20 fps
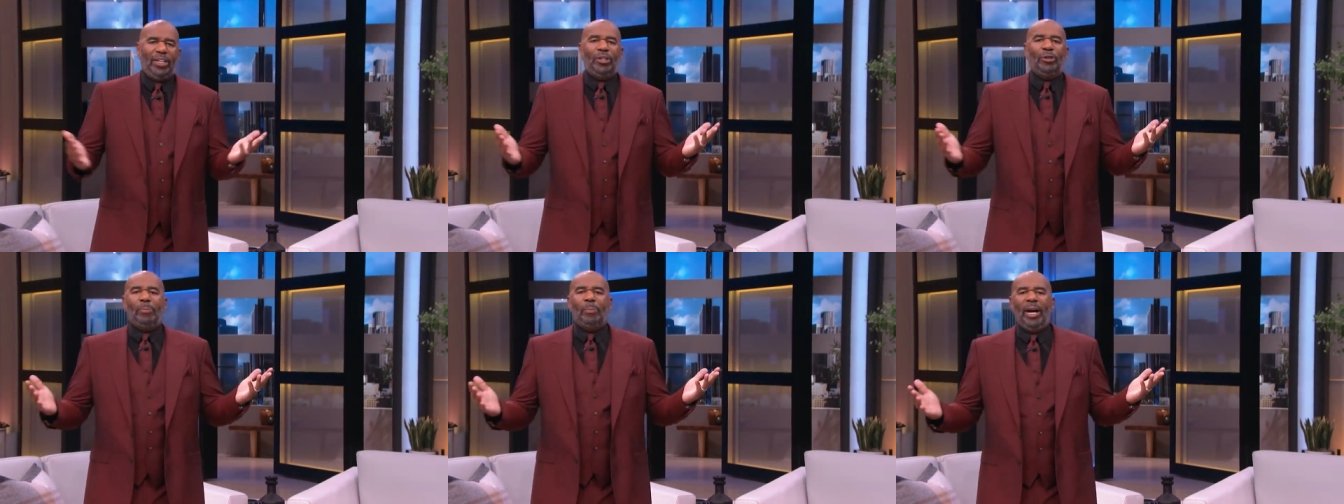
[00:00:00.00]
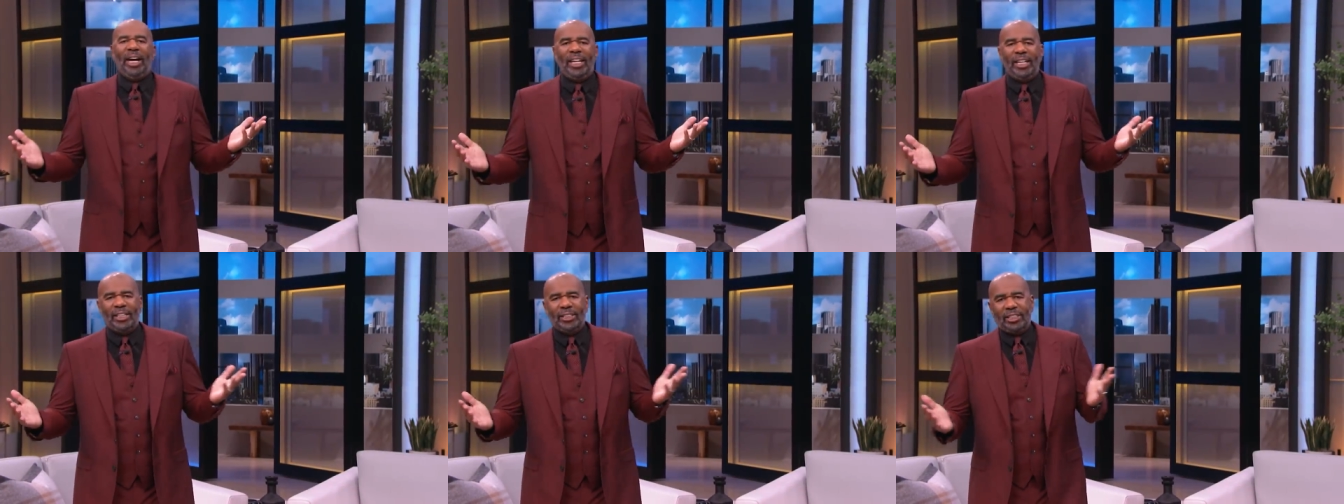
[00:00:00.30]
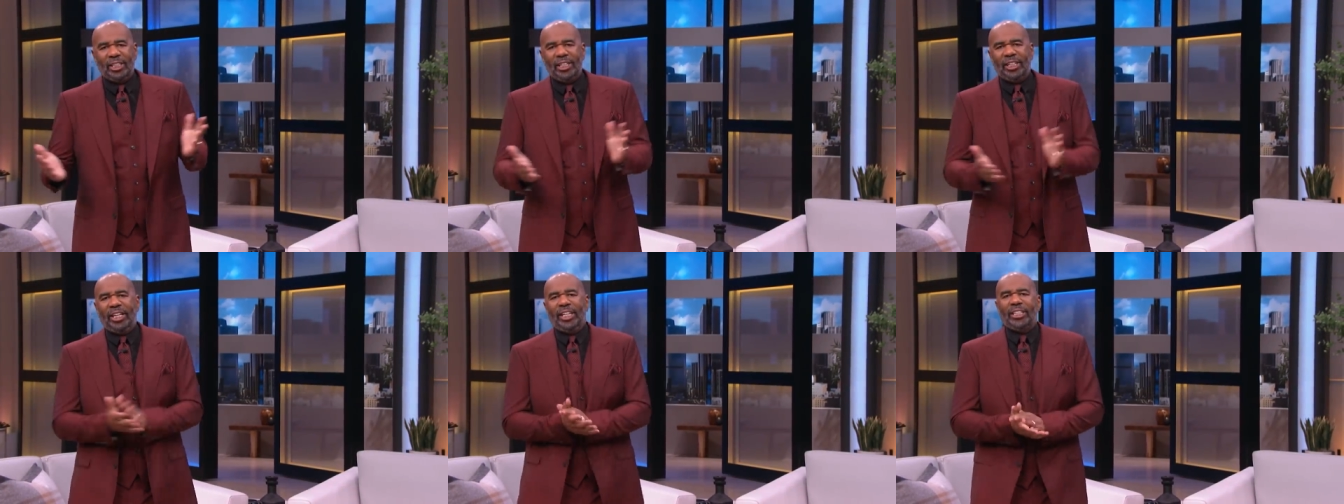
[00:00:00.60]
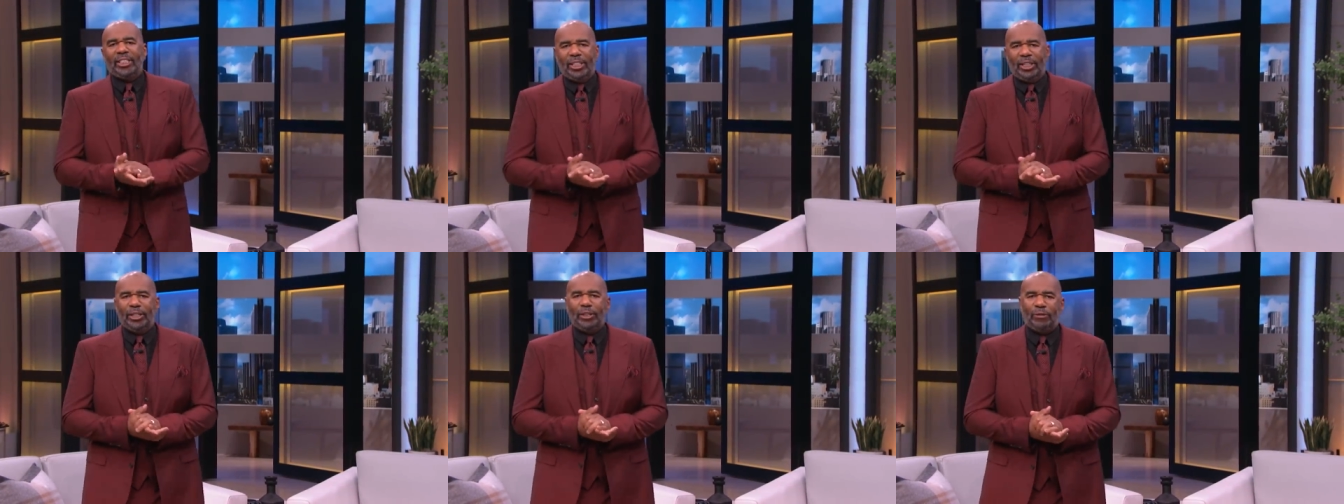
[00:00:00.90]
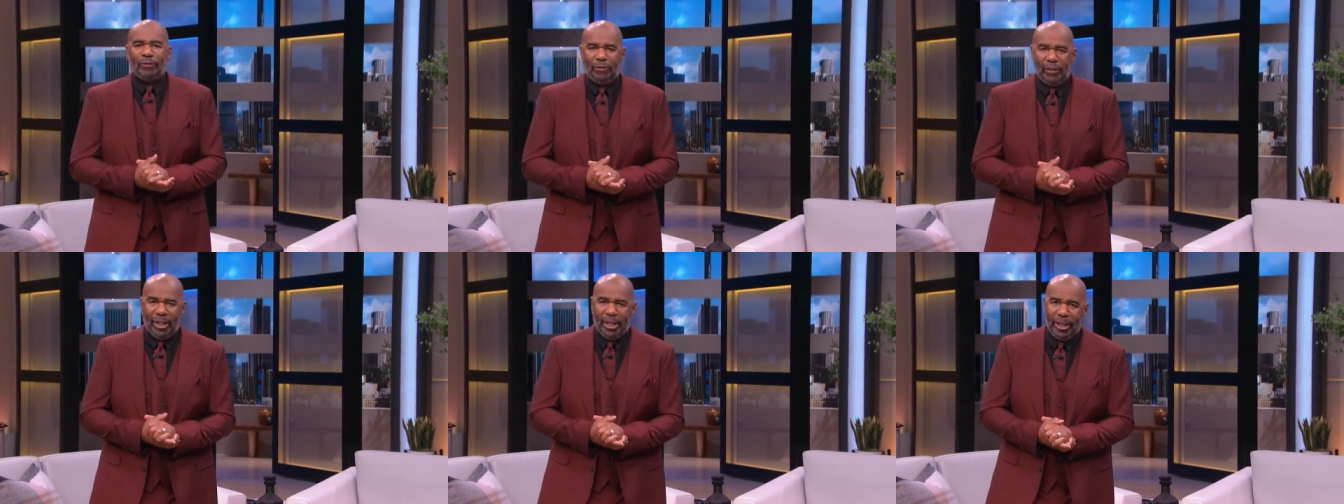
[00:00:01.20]
you made it to the end of this
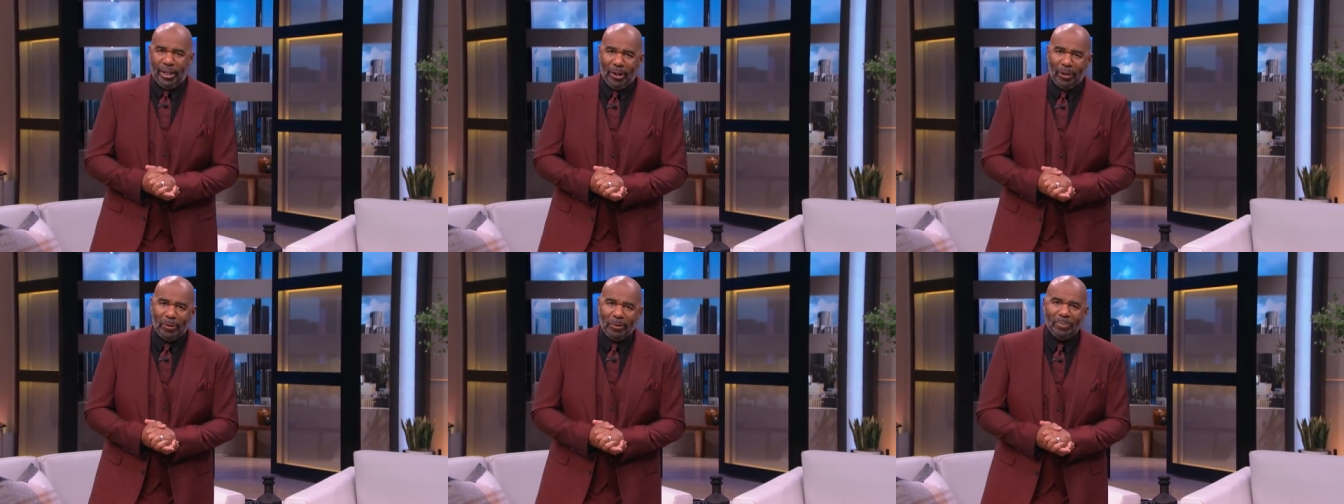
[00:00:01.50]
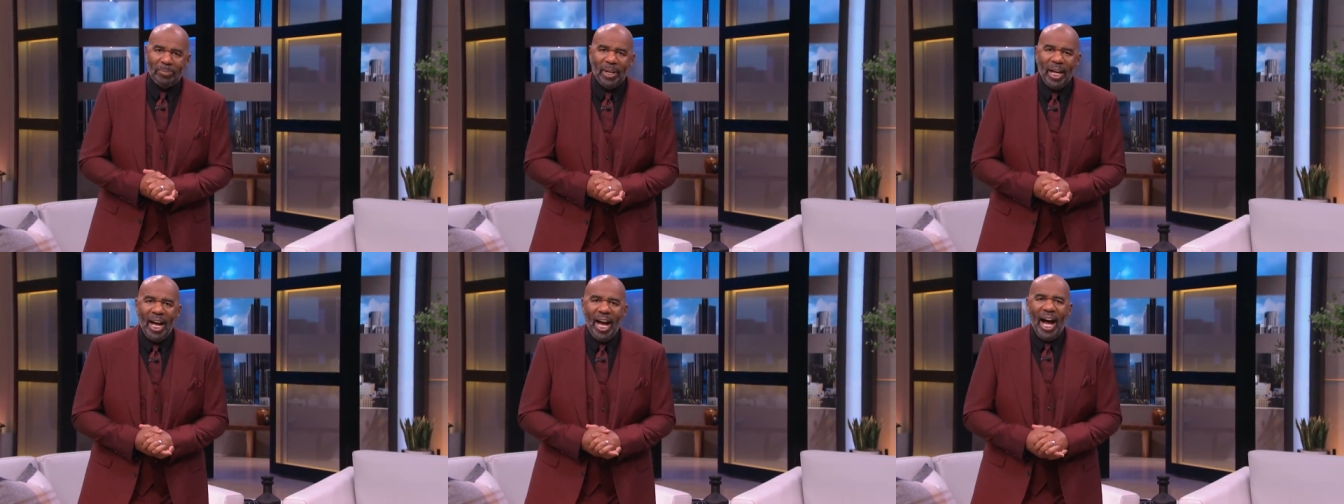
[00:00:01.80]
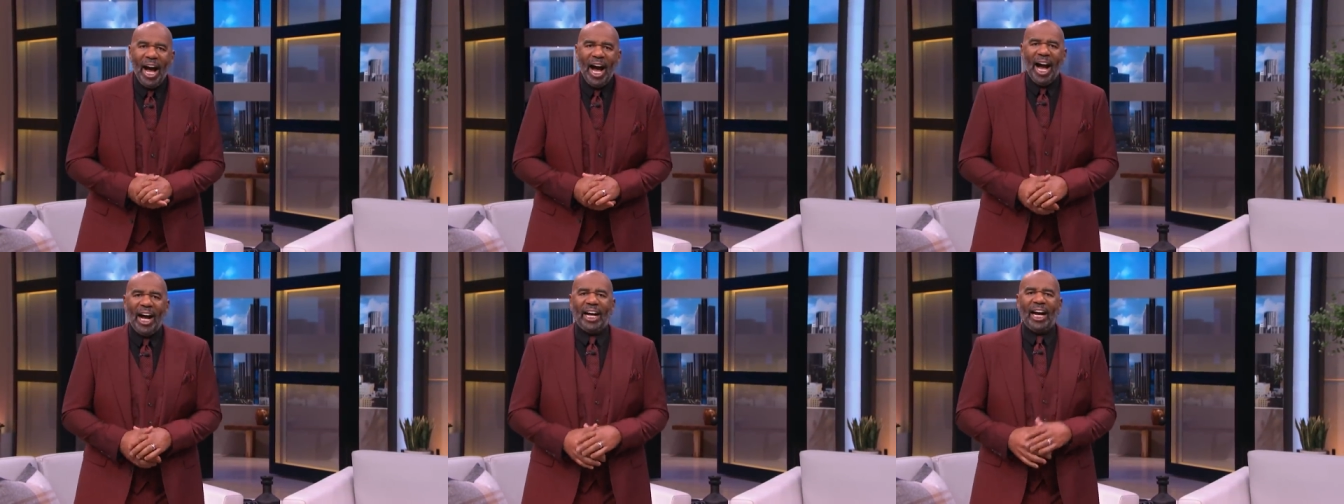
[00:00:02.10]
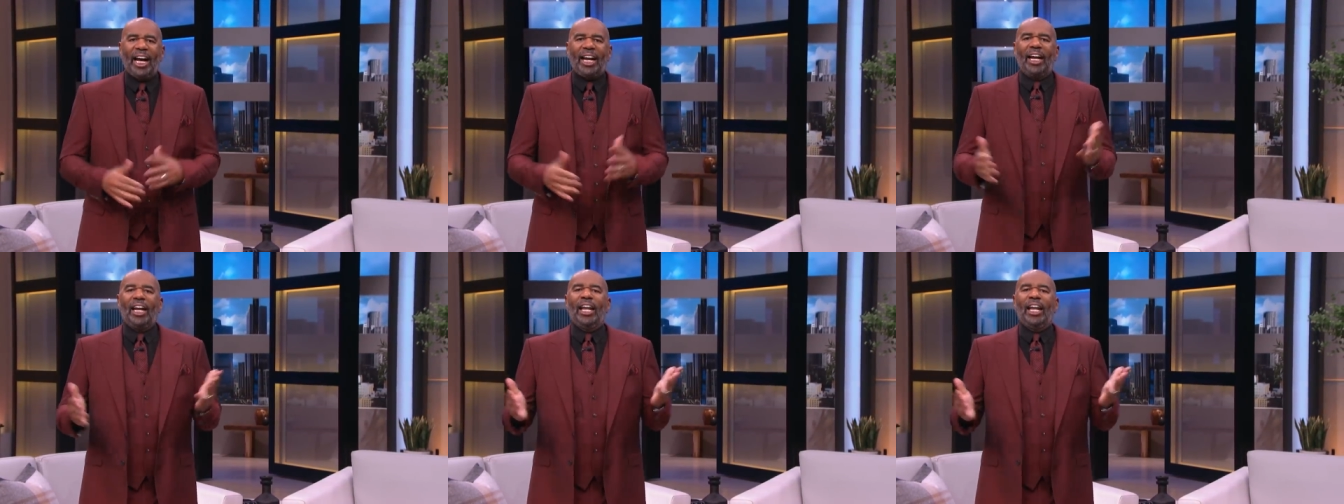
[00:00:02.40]
video. I got a